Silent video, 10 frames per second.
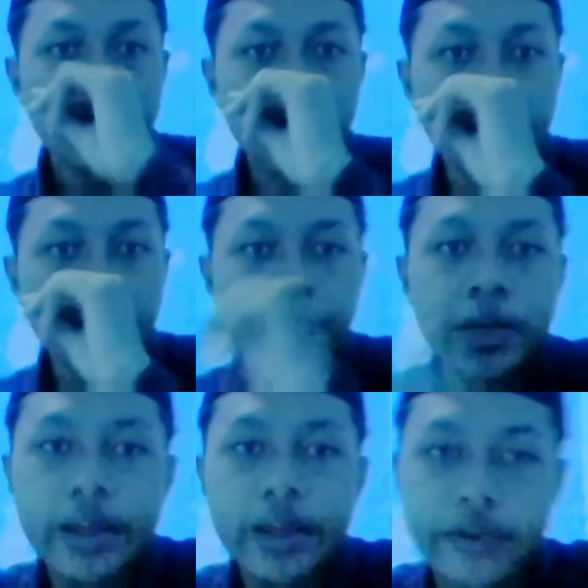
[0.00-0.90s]
To
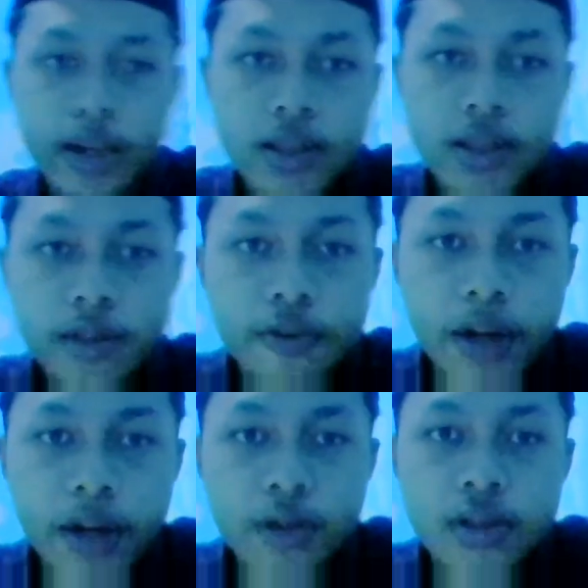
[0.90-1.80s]
be effective
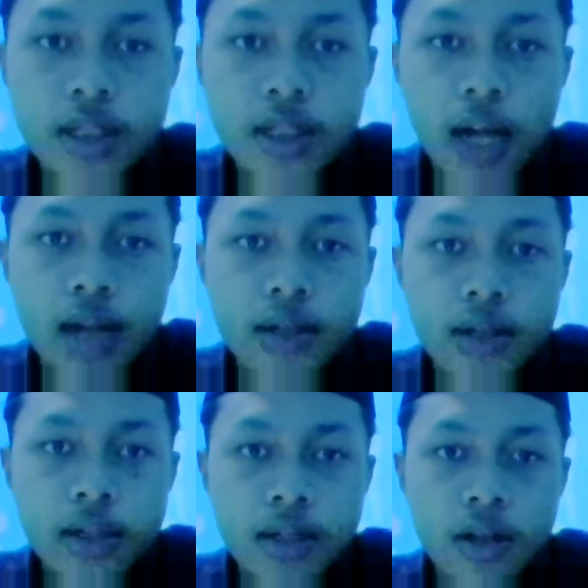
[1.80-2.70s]
when using
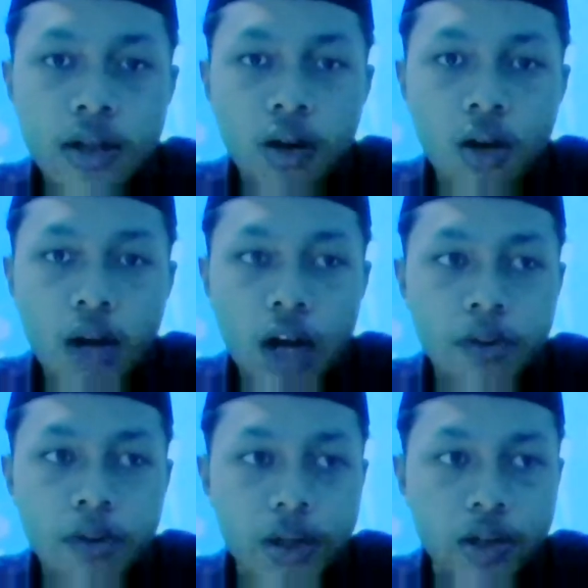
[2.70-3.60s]
iron or
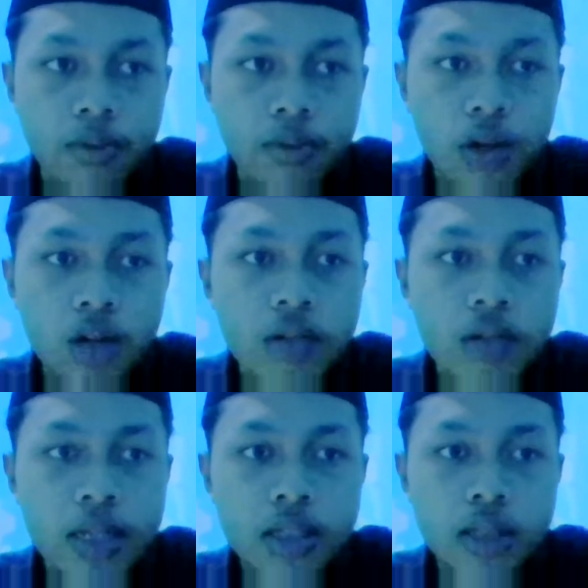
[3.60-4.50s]
aluminum,
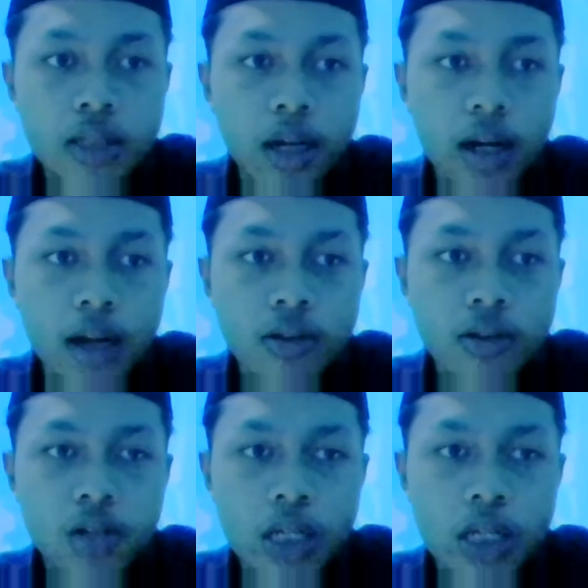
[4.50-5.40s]
coagulation that
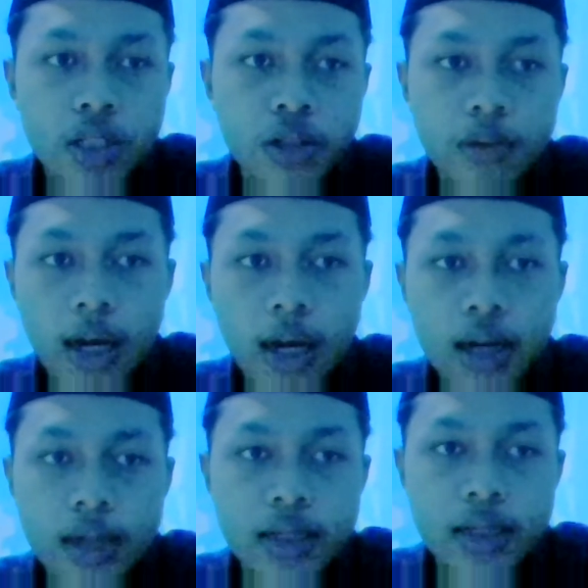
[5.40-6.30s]
can consume
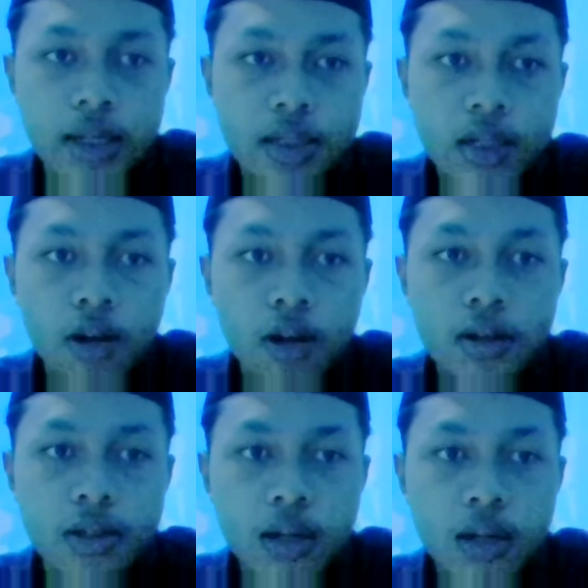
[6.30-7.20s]
alkalinity
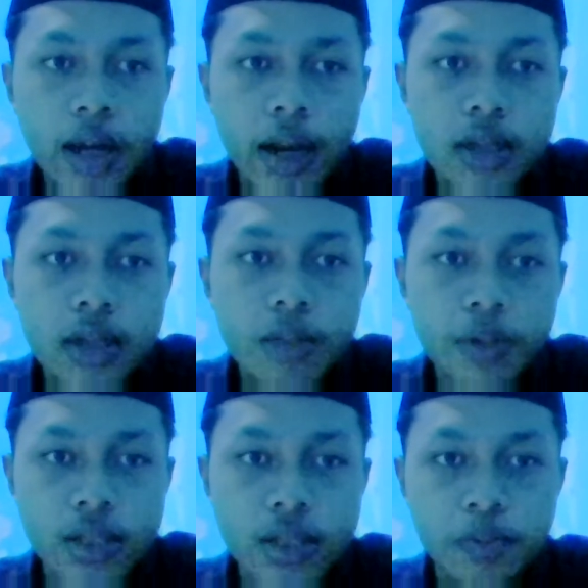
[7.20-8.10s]
or and
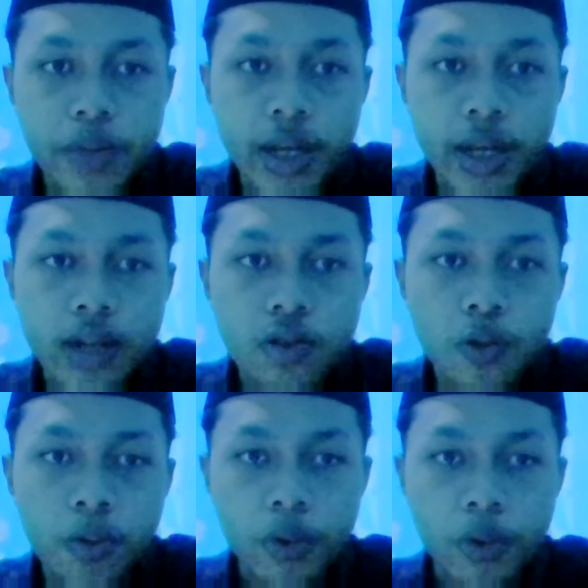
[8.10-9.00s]
decrease pH
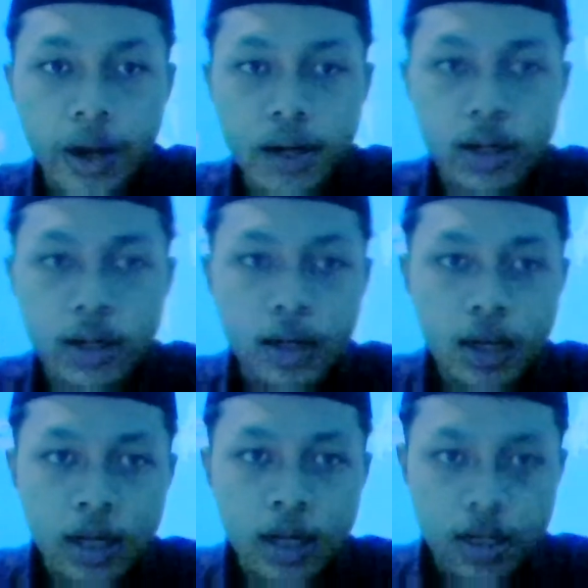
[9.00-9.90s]
when
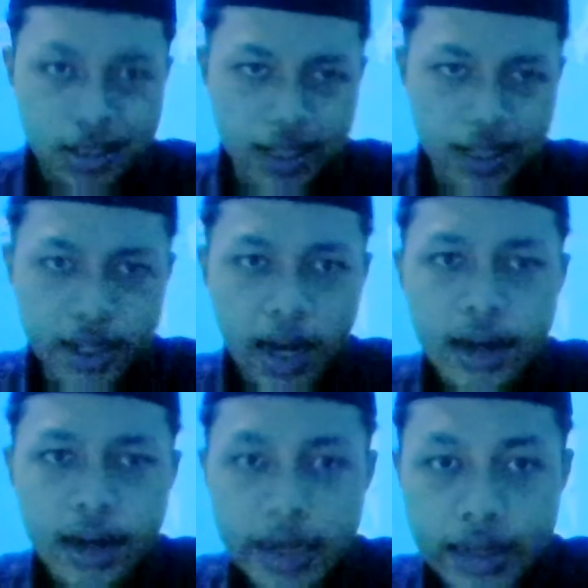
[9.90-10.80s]
they
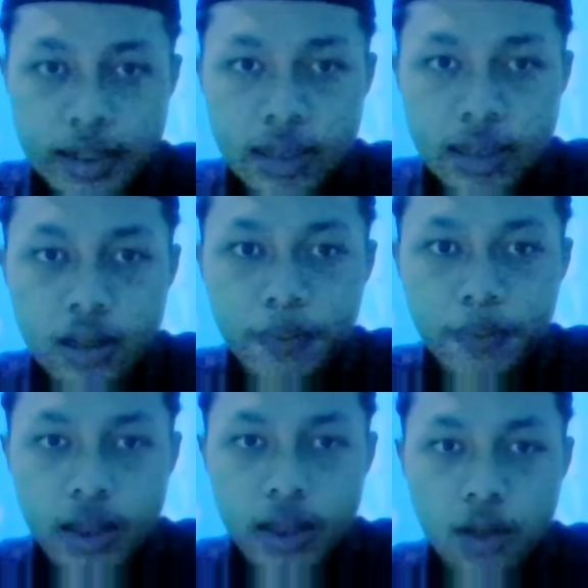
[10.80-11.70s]
are added
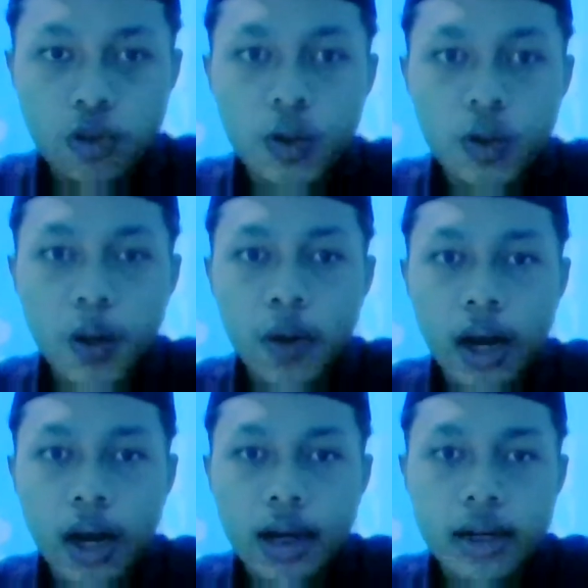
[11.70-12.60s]
to low
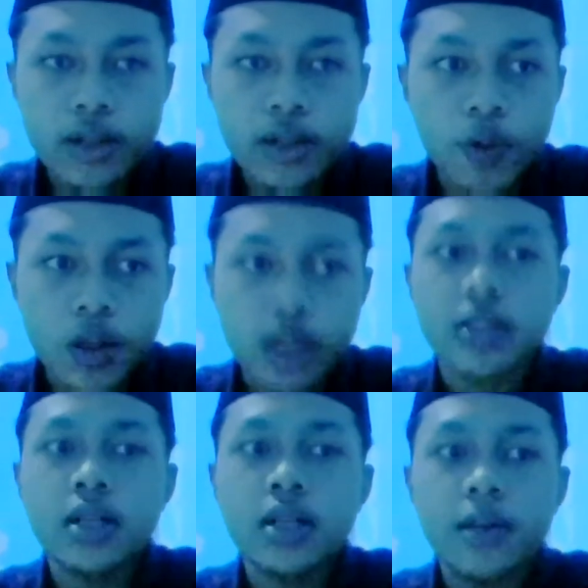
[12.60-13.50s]
alkalinity waters.